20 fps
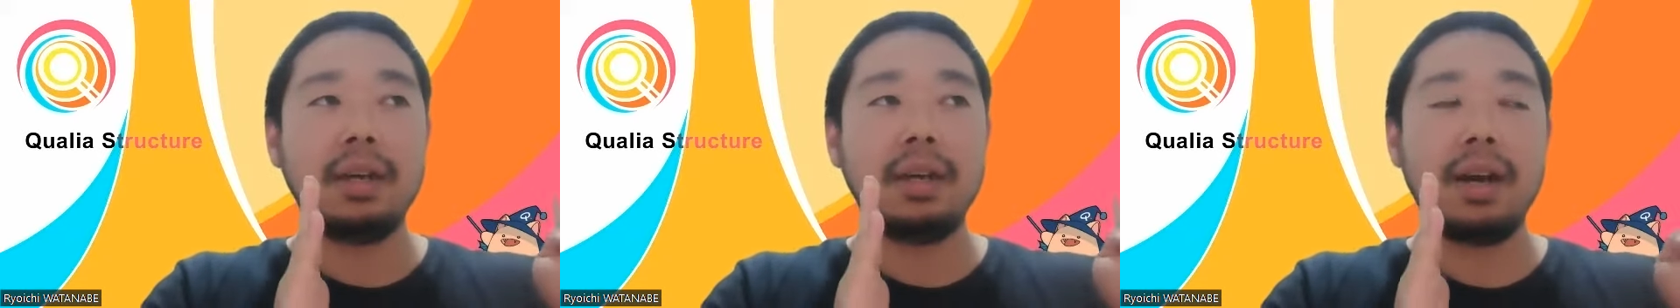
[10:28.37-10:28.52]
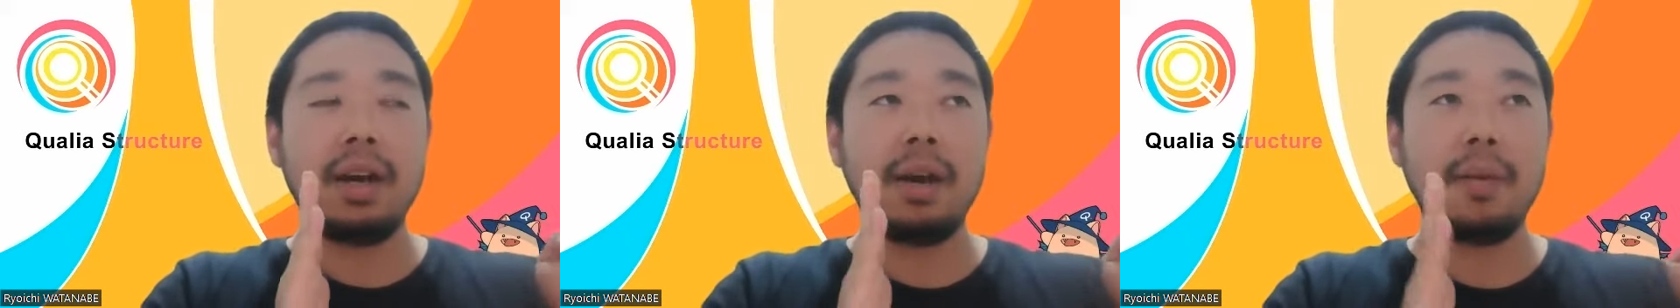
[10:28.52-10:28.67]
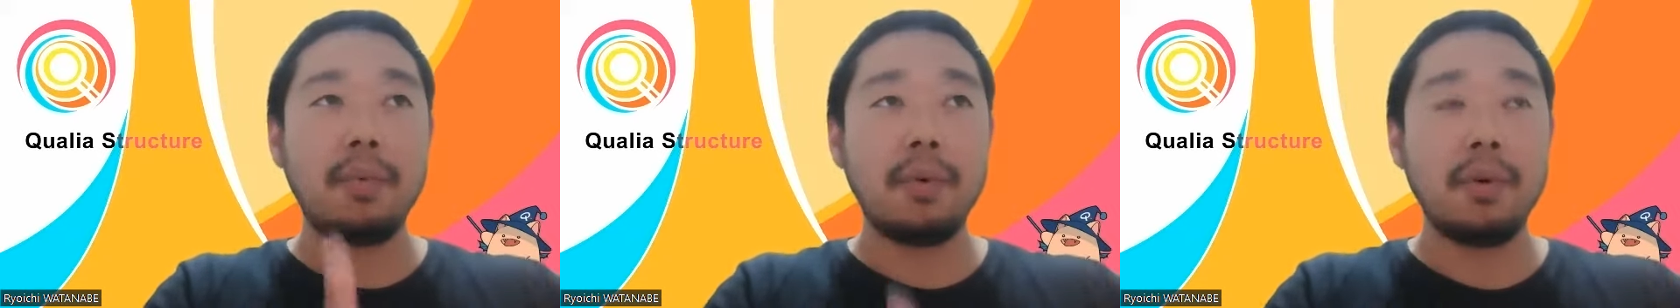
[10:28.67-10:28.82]

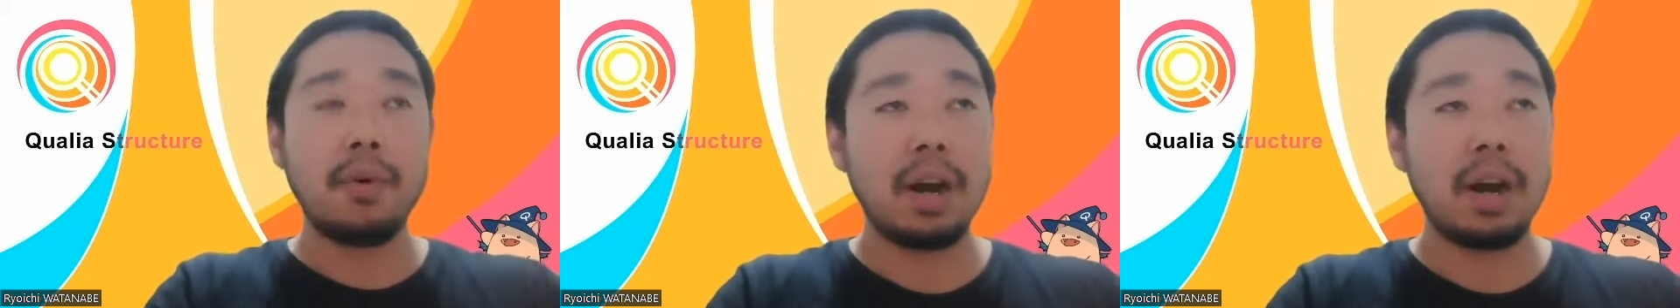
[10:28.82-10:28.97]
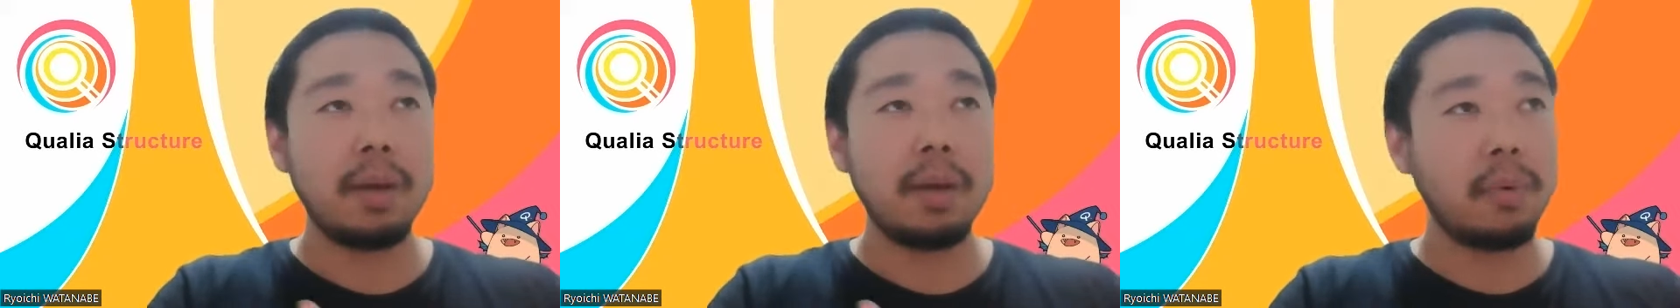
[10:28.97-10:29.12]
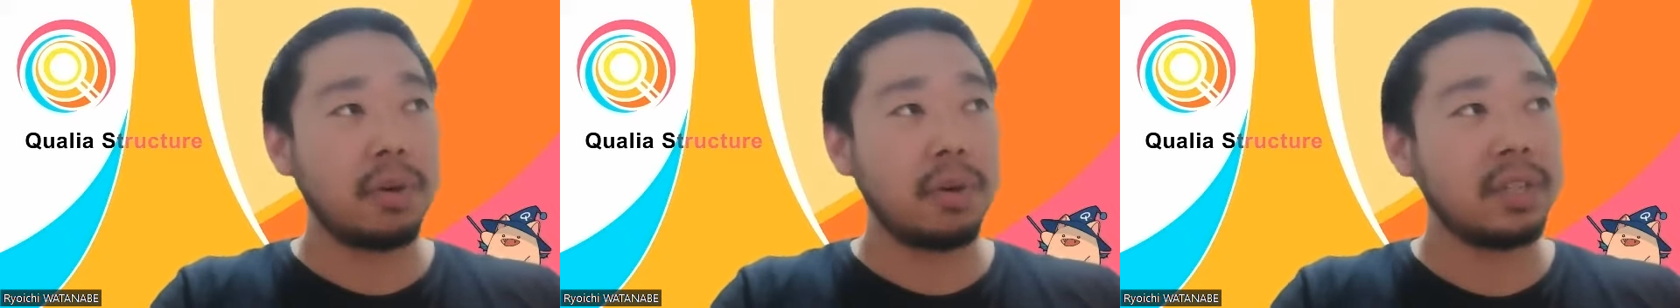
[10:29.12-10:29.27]

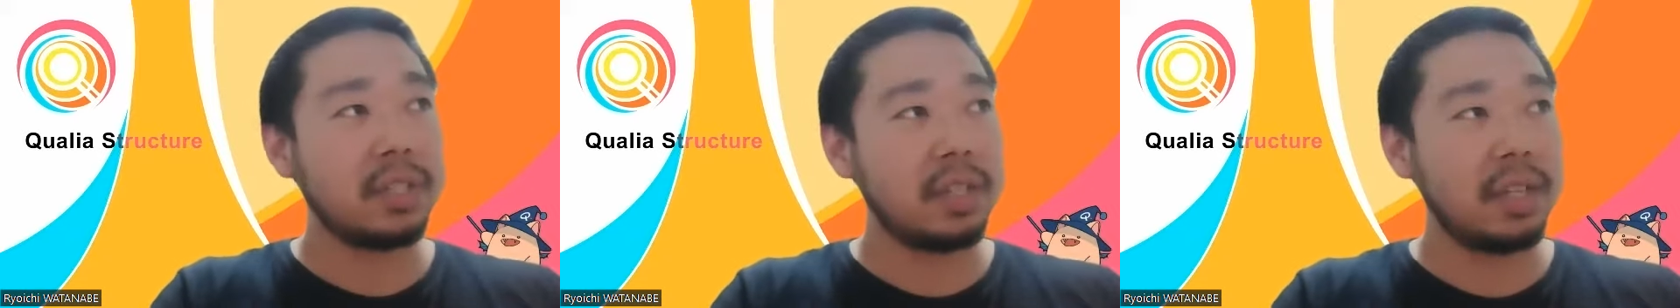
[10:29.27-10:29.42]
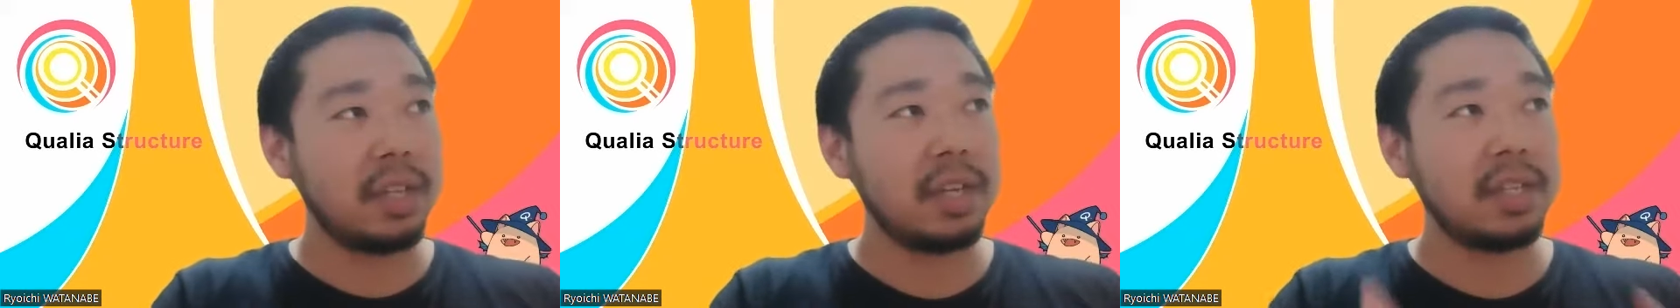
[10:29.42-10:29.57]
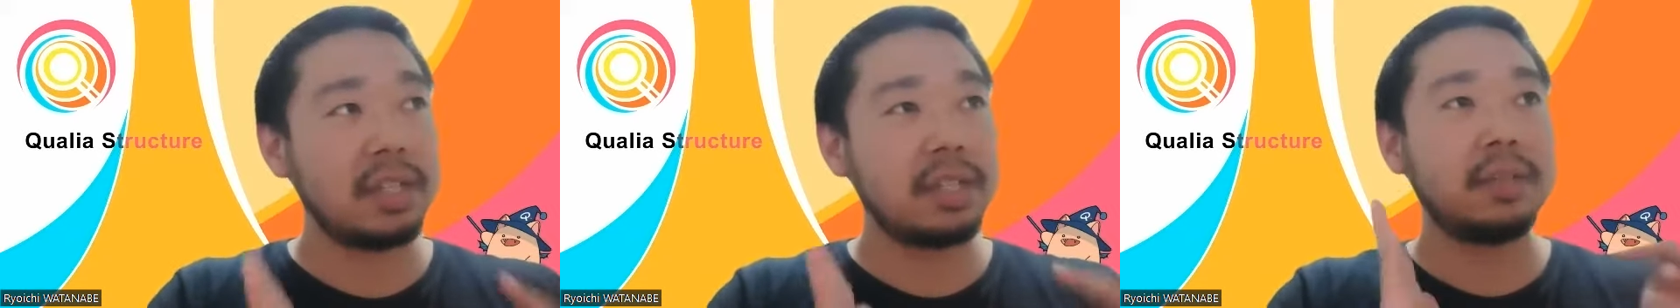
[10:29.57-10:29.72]

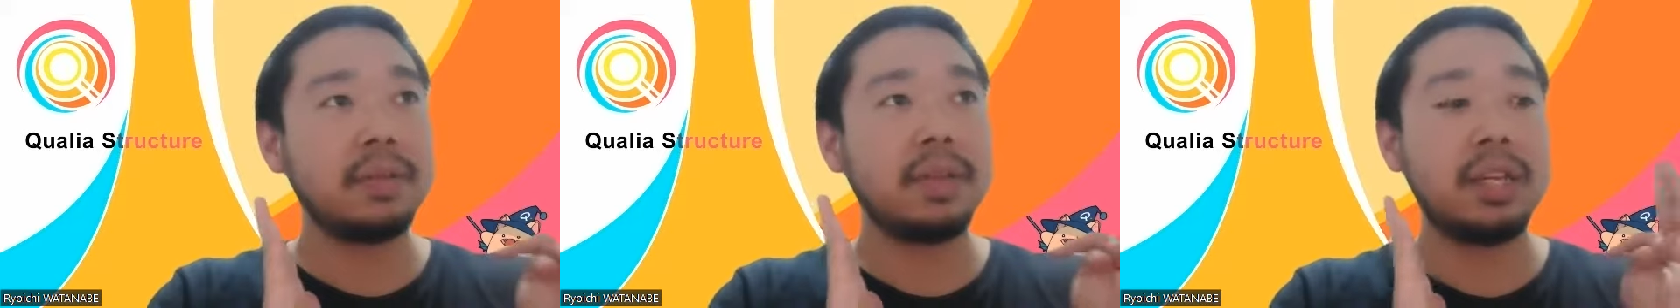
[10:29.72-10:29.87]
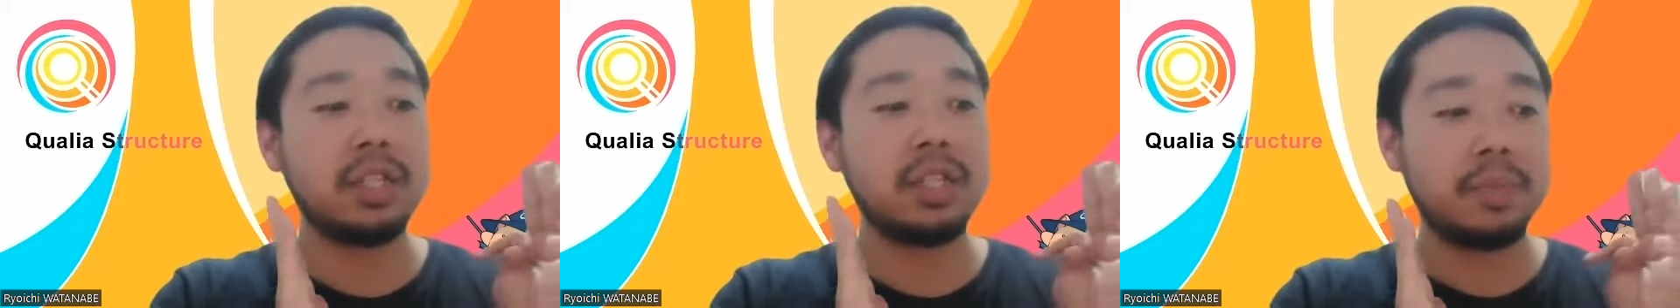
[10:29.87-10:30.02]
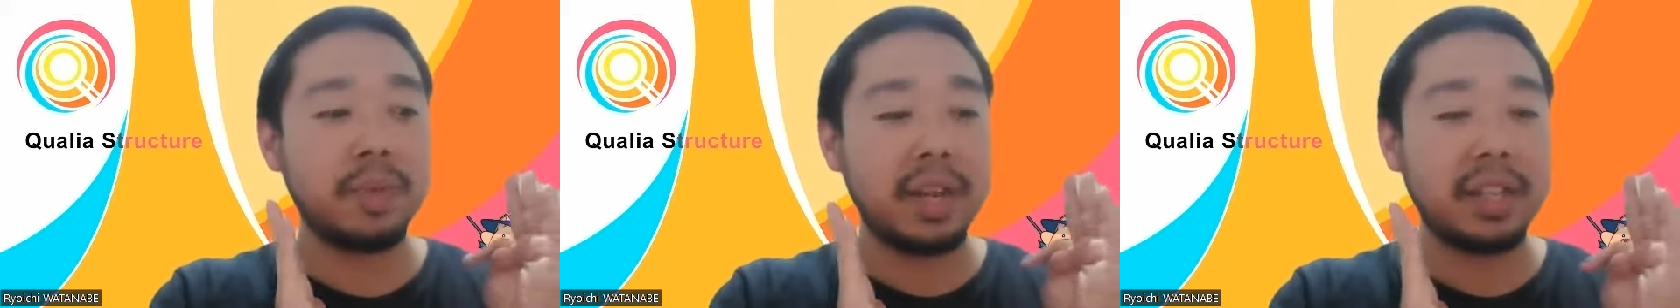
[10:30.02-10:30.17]
hypothesis,
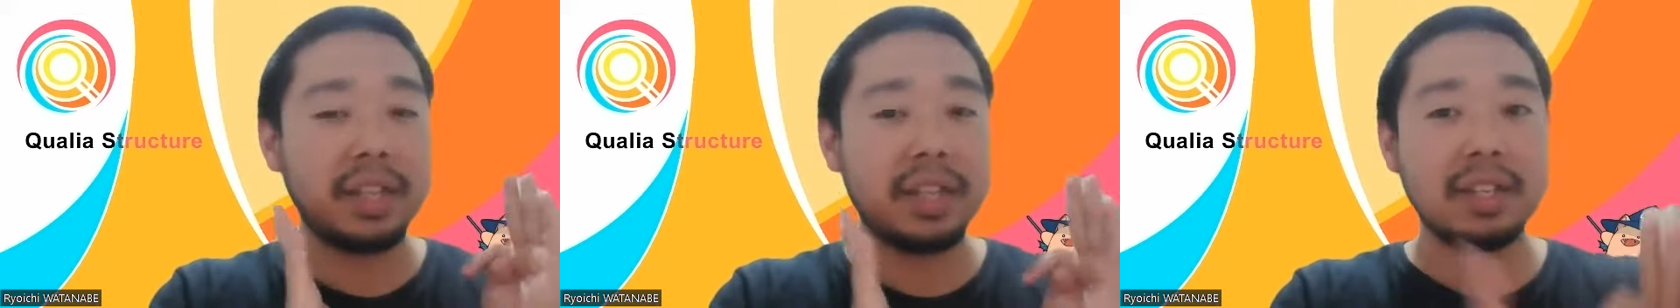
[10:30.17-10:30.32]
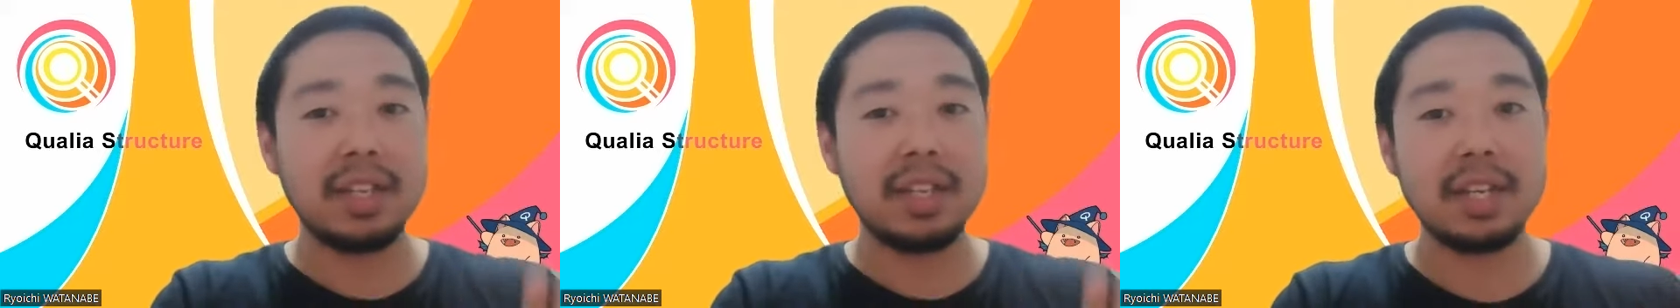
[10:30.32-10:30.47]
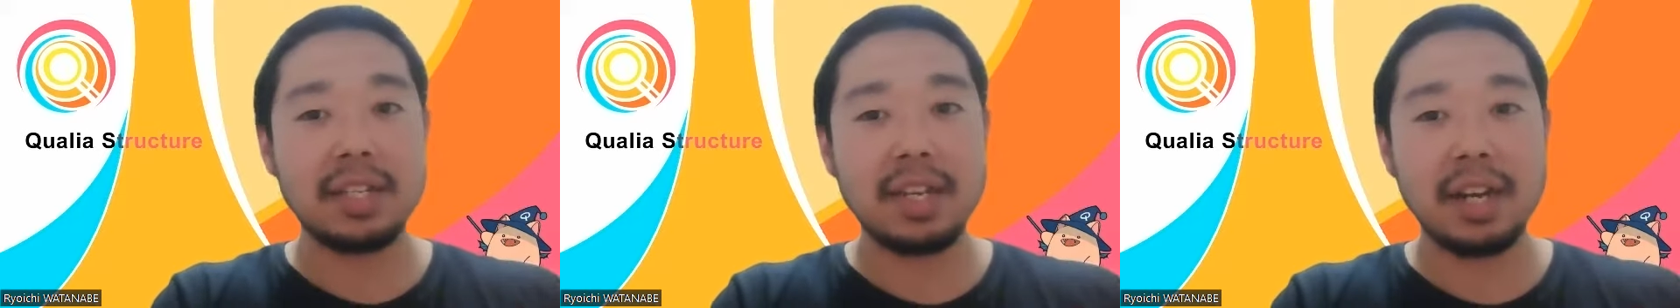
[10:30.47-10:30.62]

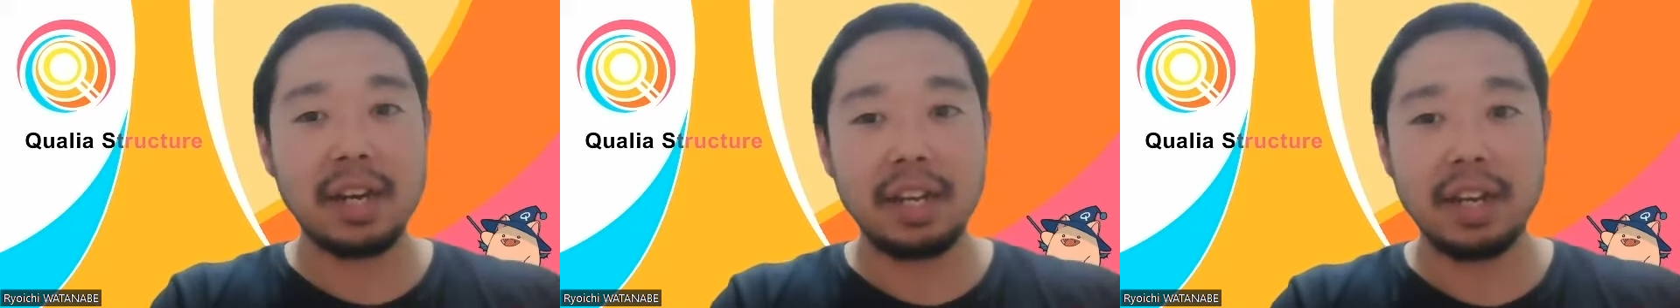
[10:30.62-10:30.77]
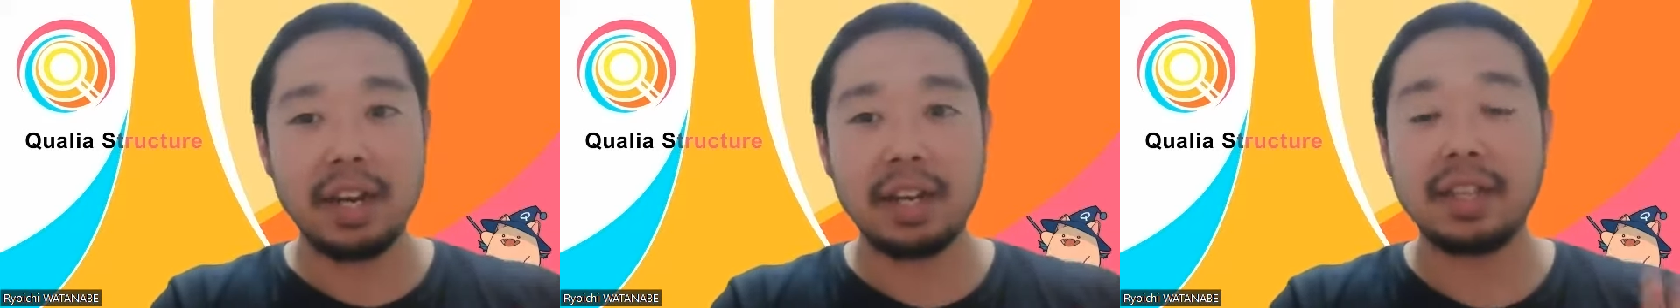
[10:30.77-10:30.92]
experimental design,